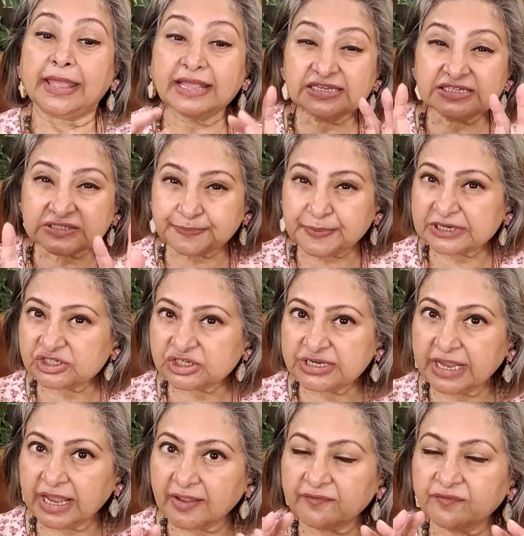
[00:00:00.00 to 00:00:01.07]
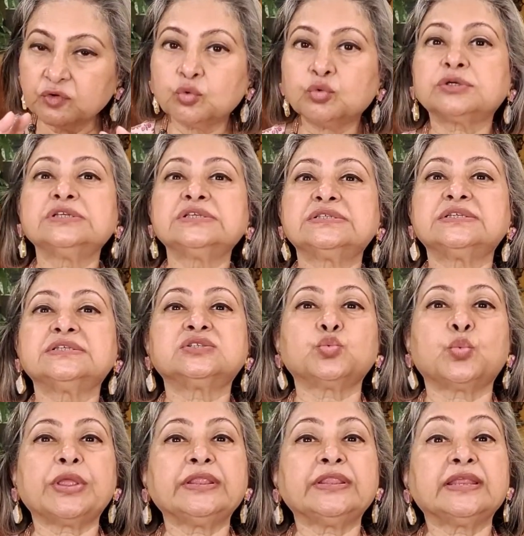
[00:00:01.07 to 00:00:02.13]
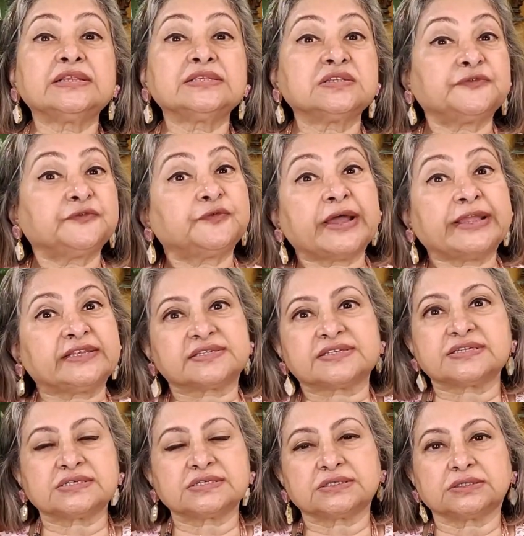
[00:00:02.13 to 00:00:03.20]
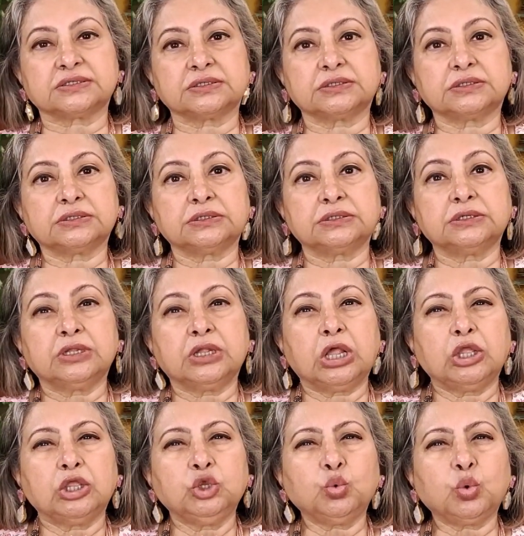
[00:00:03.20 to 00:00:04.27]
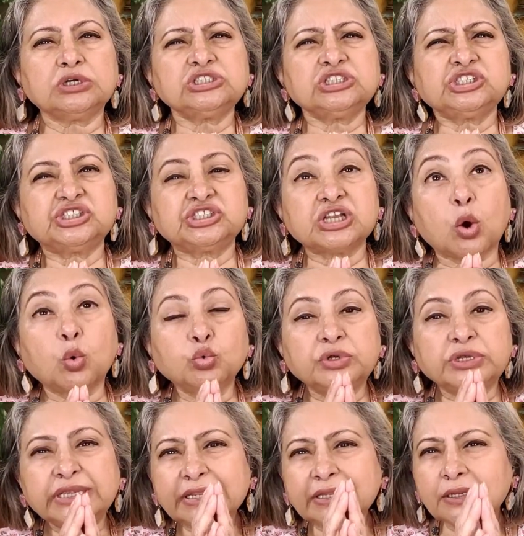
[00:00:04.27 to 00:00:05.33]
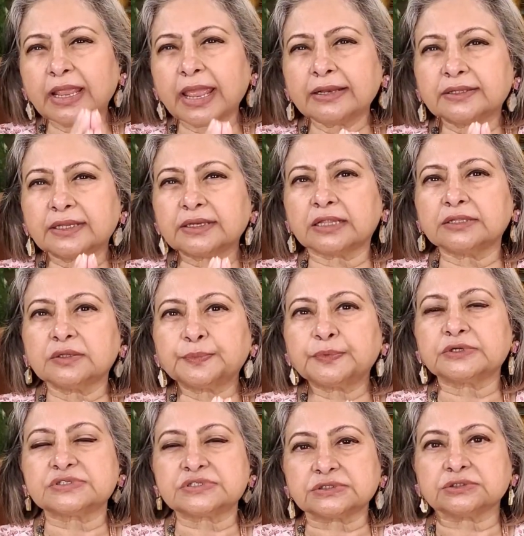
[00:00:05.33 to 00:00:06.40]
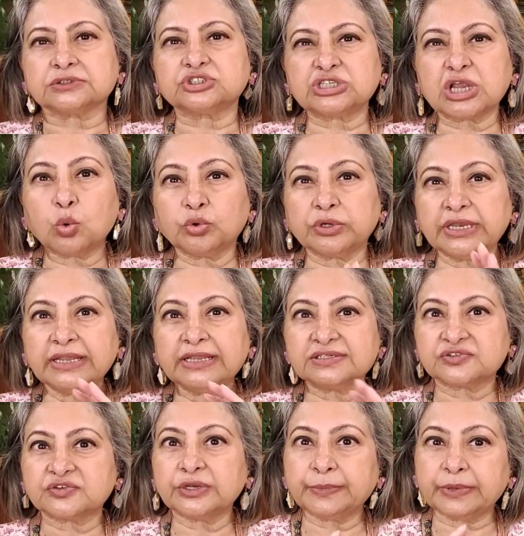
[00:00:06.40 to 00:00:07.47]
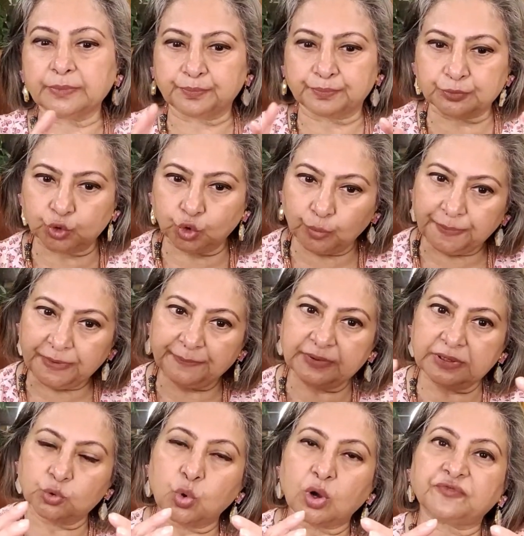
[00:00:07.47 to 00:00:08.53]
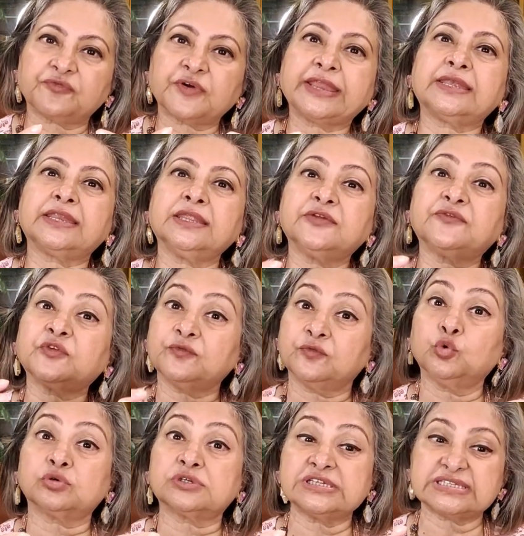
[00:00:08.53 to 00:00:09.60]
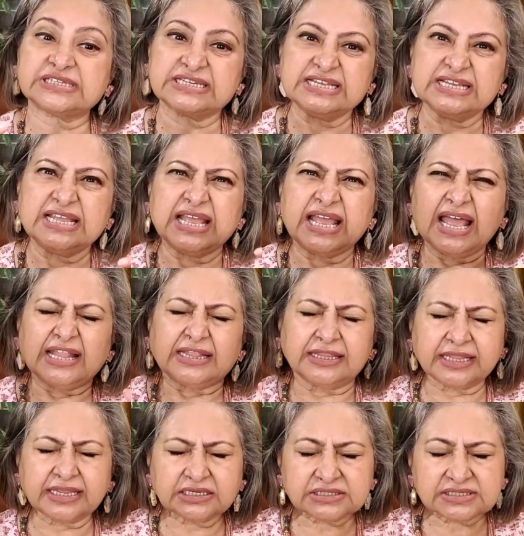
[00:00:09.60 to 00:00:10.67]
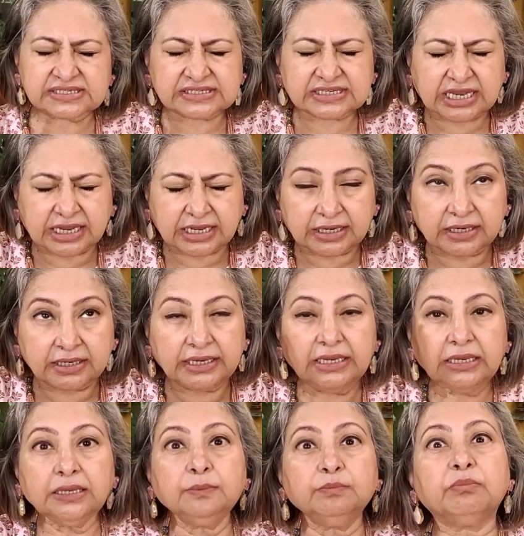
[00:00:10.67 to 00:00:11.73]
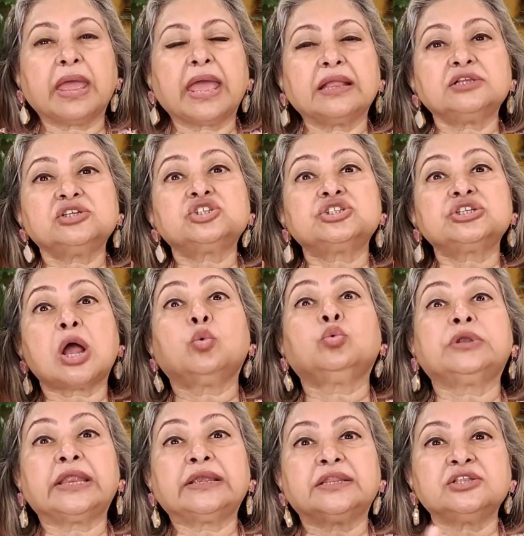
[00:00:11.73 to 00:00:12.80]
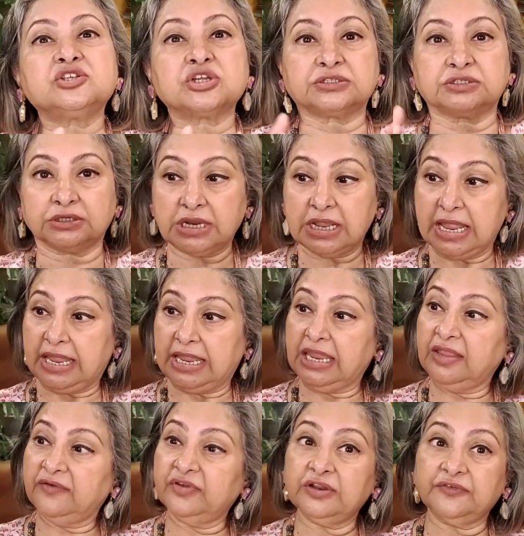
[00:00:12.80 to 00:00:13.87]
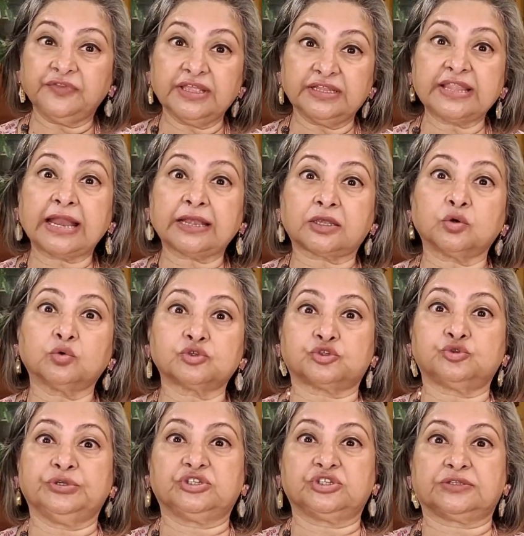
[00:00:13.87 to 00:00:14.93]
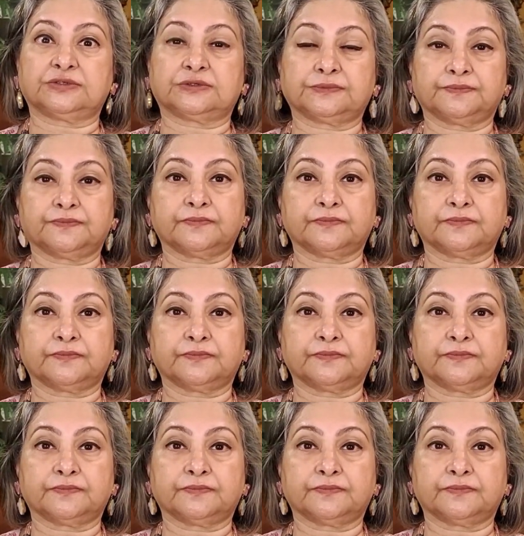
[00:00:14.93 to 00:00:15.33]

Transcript: Especially I have noticed this when there is a fight. You are shouting at that other person, shouting and screaming. Two people who are fighting, if you've noticed, they scream and shout at each other even if they're that close to each other.